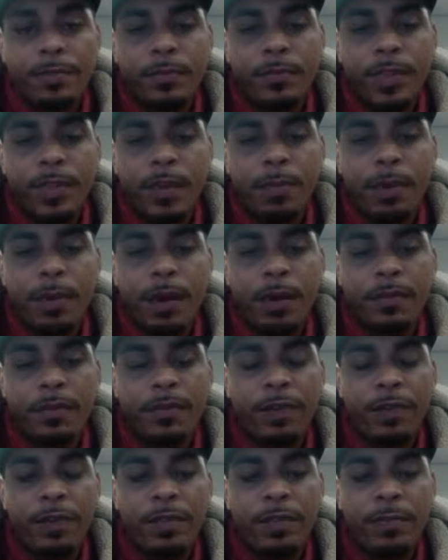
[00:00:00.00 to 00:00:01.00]

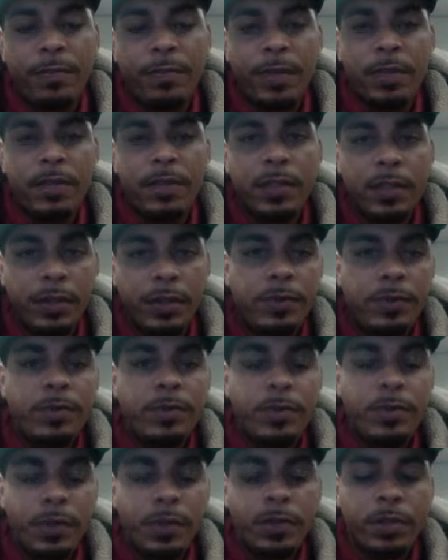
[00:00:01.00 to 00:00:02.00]
Typography is a big deal
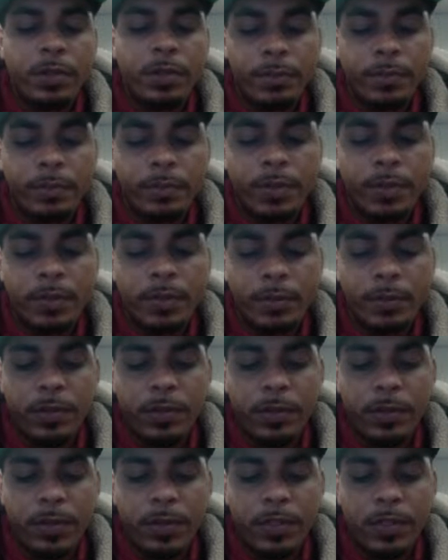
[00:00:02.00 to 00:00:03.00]
when you're messing with a
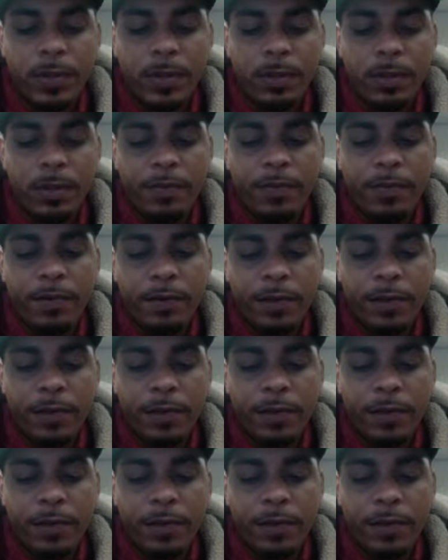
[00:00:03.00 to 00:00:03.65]
mixtape cover.